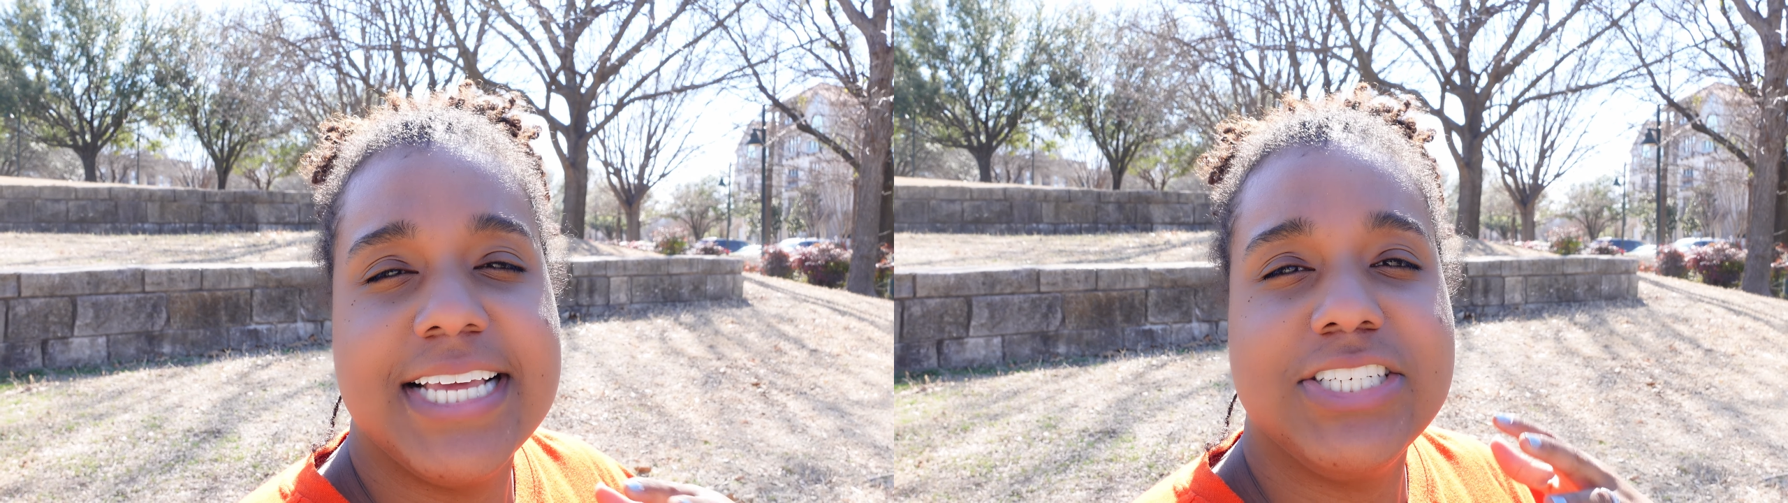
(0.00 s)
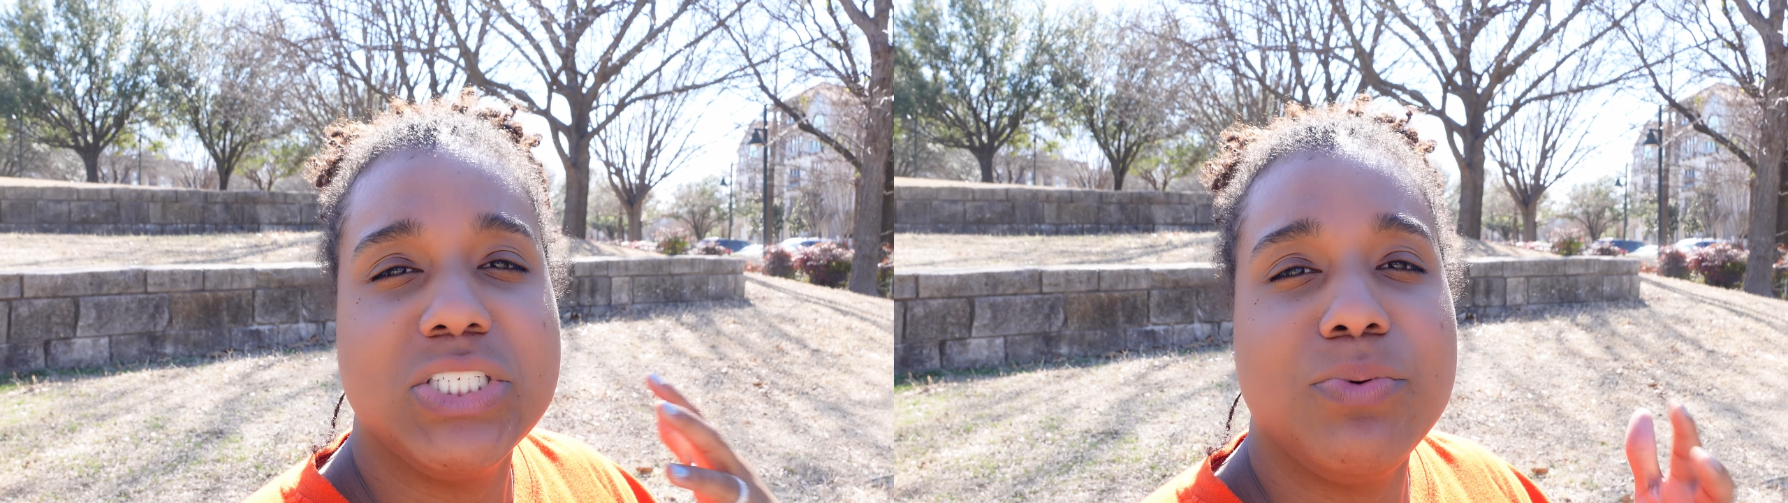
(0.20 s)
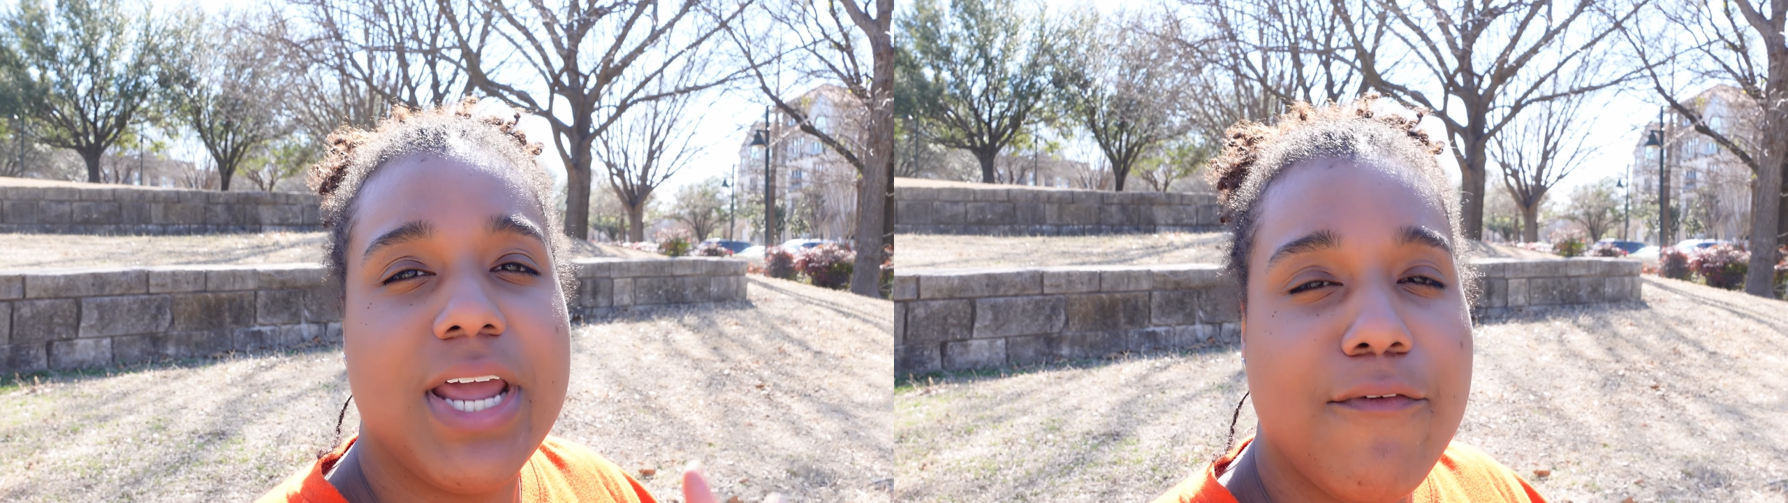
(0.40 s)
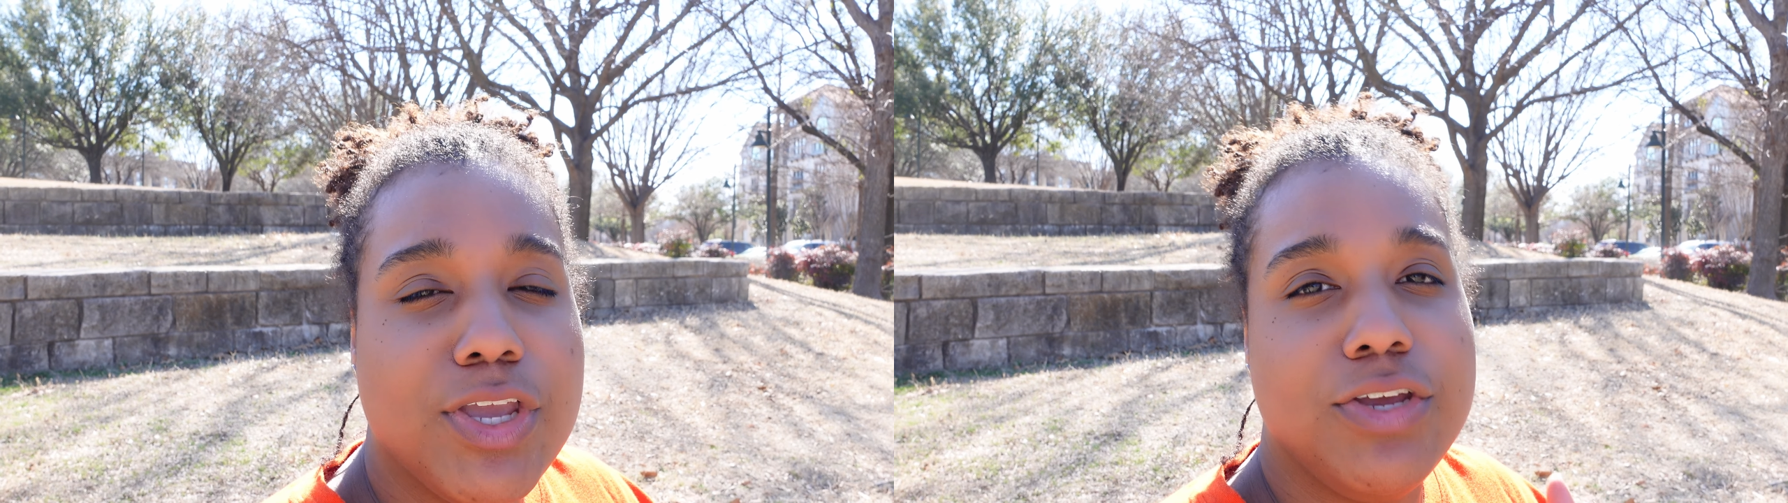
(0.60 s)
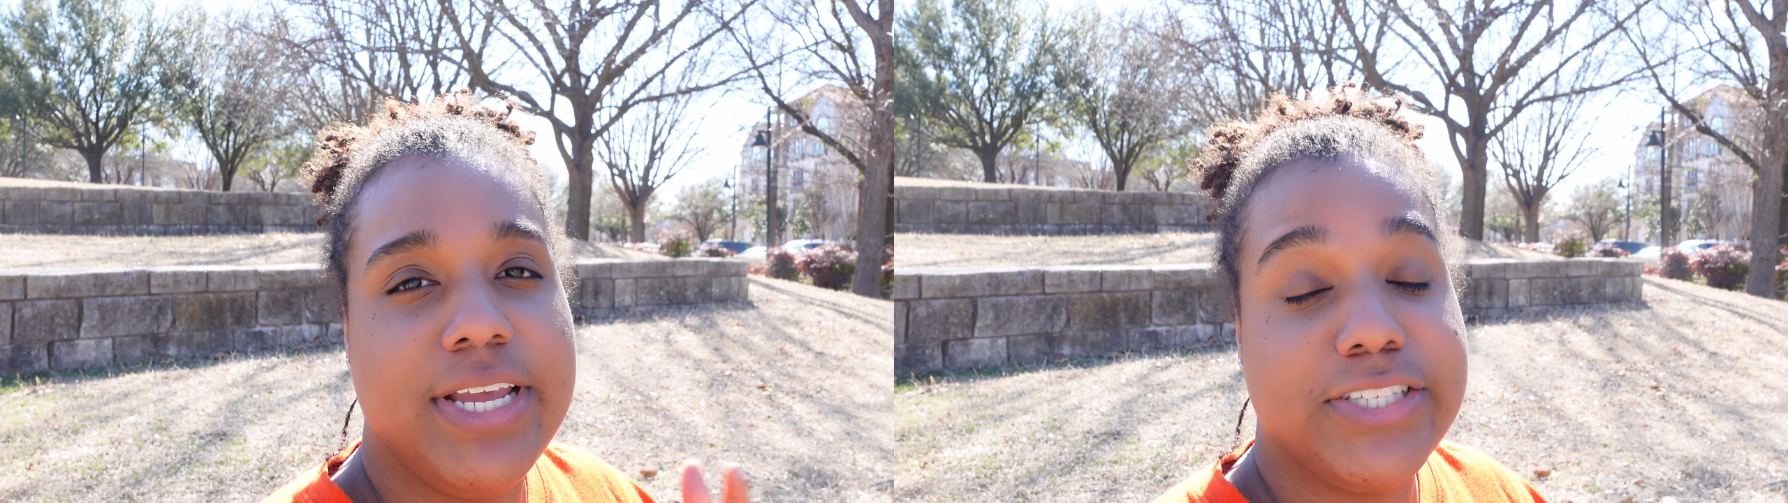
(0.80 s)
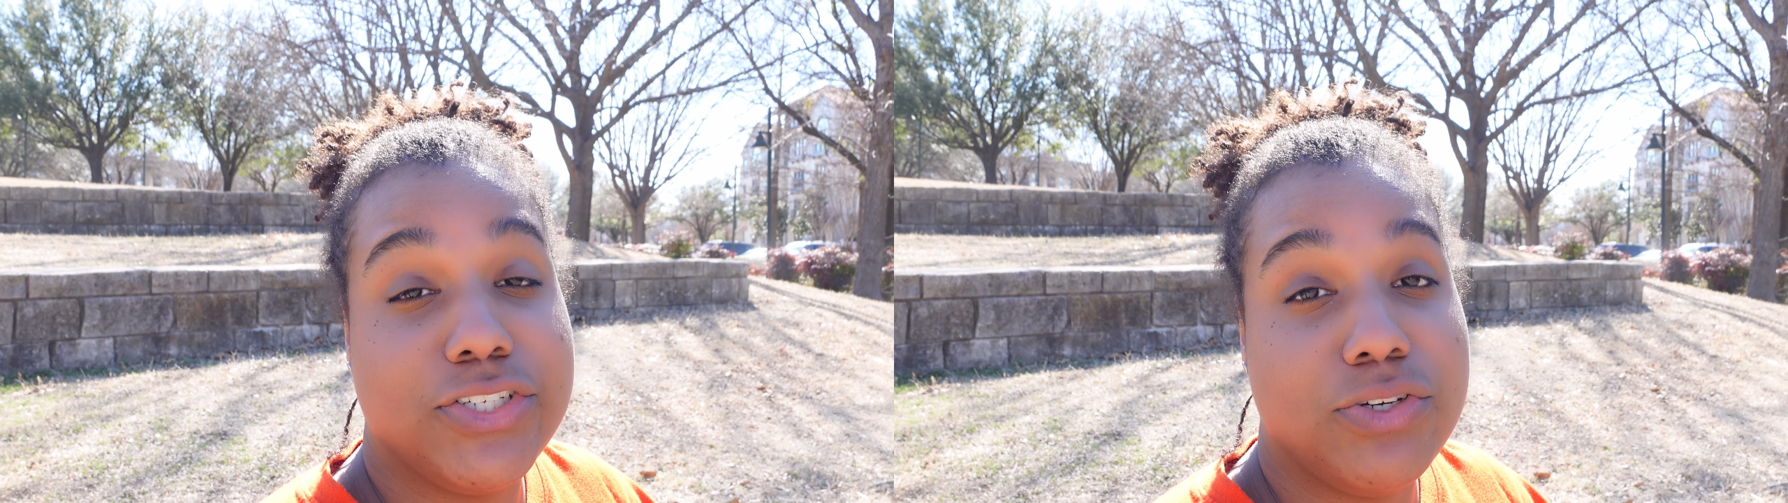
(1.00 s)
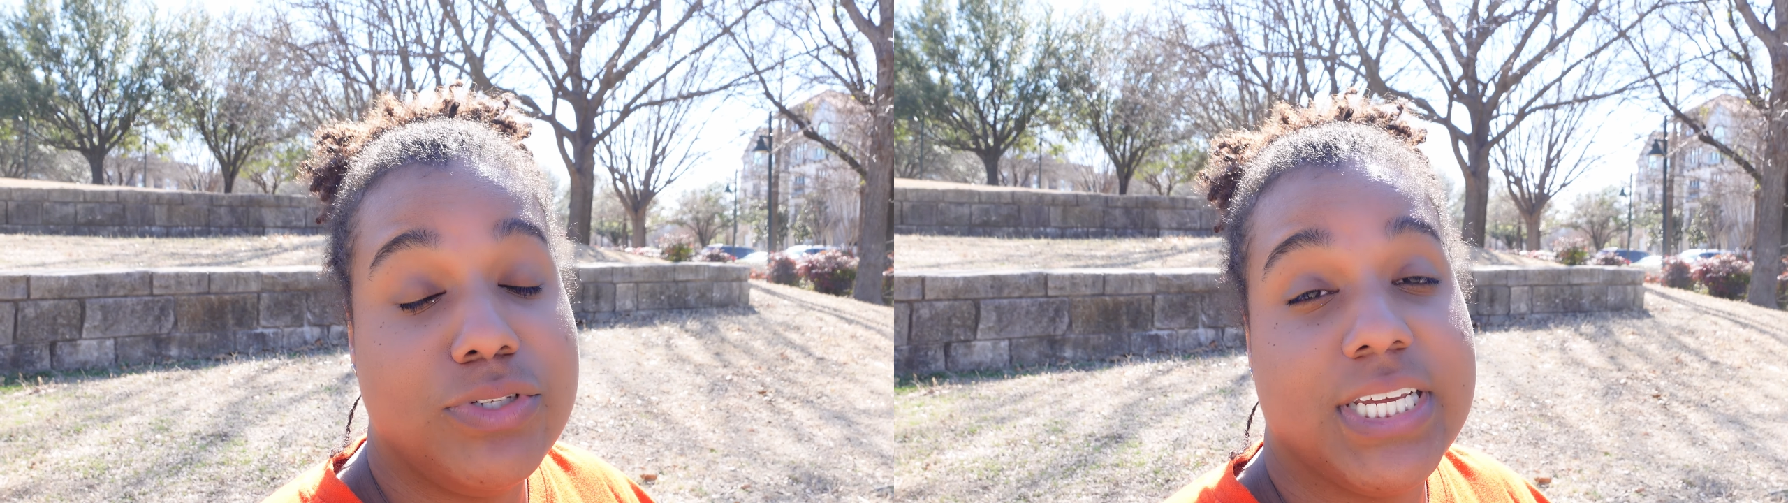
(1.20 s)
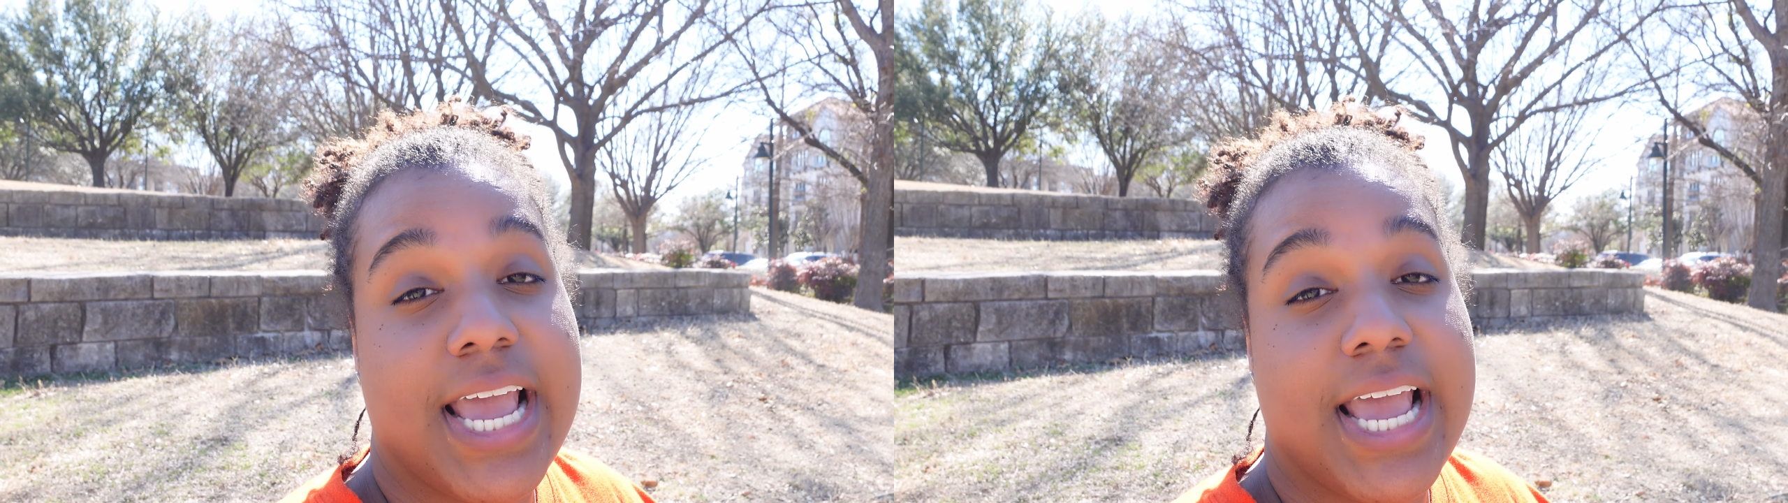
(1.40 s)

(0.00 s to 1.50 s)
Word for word: just whatever you need to do to